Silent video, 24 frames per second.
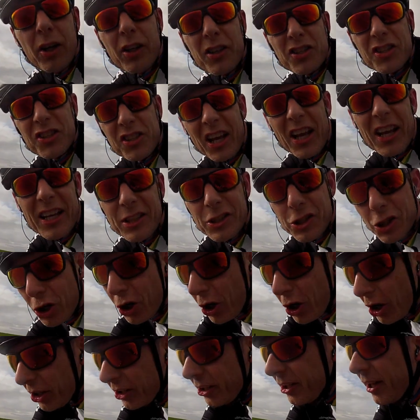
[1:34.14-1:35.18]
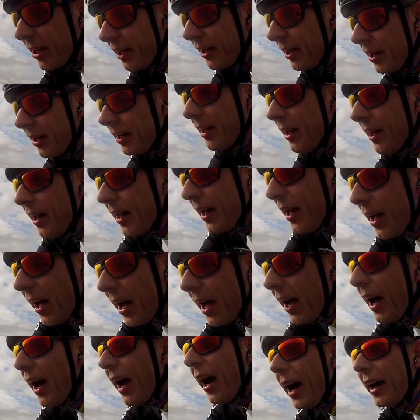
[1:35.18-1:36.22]
stay tuned,
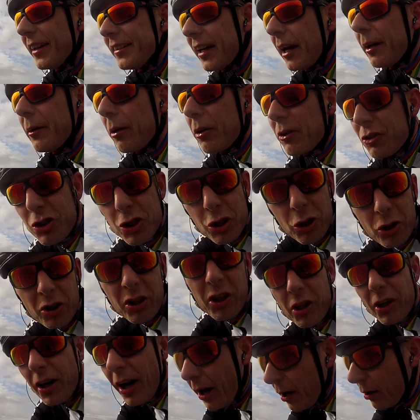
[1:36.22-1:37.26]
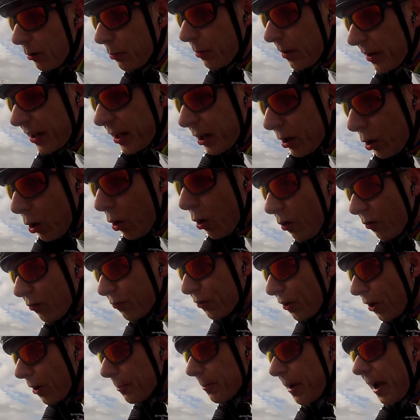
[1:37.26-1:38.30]
and now I'll show you how we can go
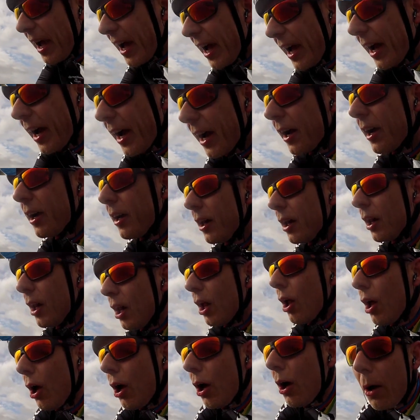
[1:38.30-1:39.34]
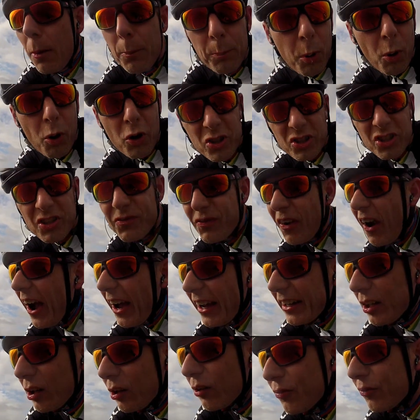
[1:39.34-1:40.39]
from
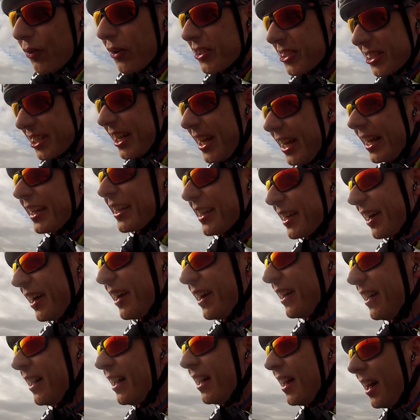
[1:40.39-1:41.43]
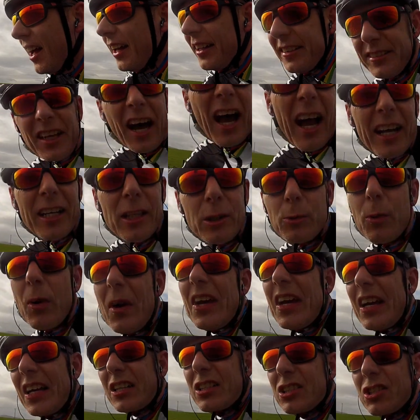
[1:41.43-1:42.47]
post-viral fatigue, 9
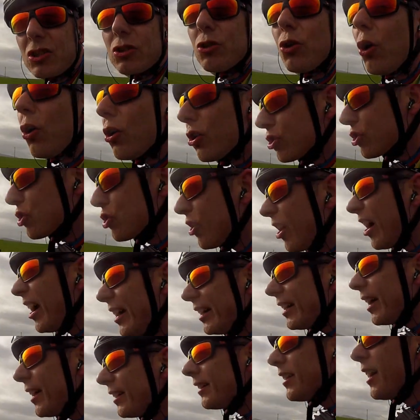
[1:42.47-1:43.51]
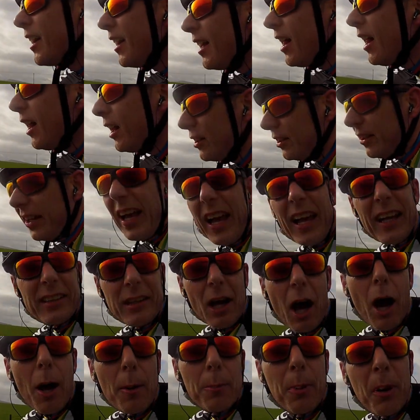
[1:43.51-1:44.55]
weeks no training, laid
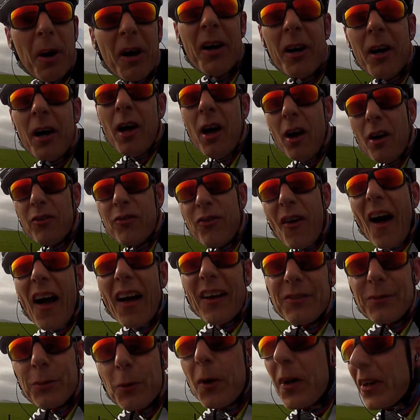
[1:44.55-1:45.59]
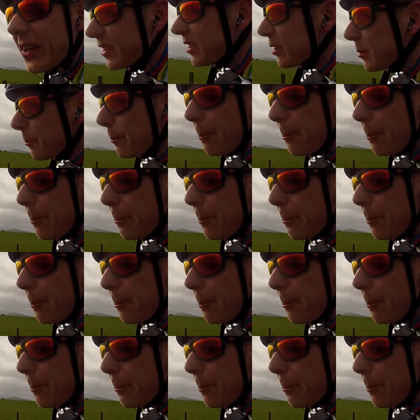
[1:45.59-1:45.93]
up, 5 weeks